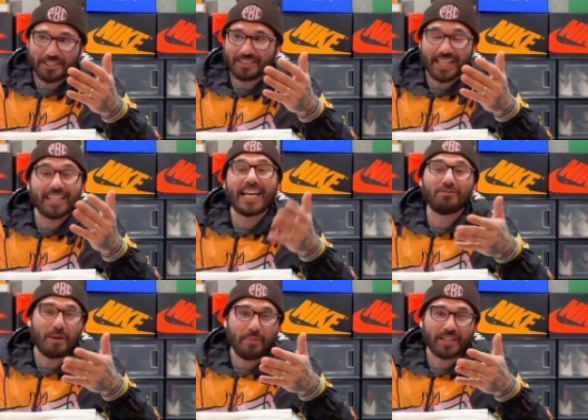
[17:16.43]
So that's
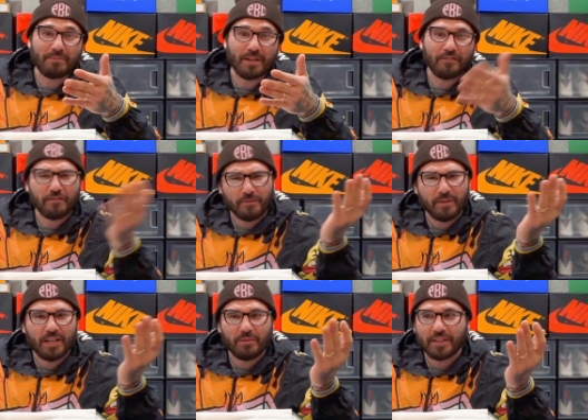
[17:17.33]
where I picked them up. If you're
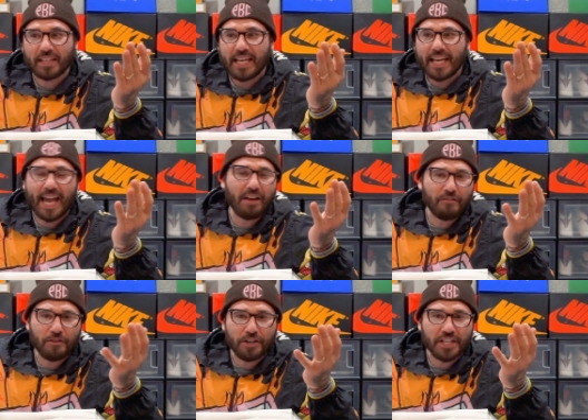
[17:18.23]
familiar with
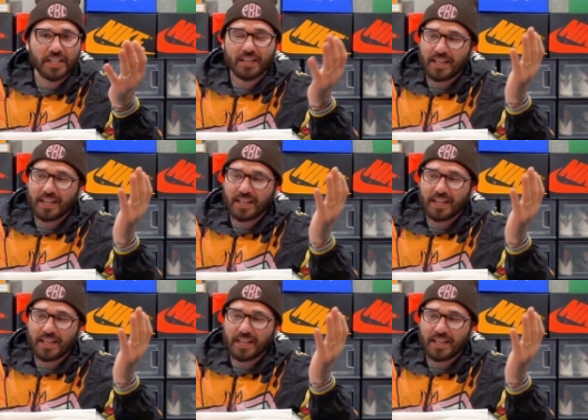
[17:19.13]
California,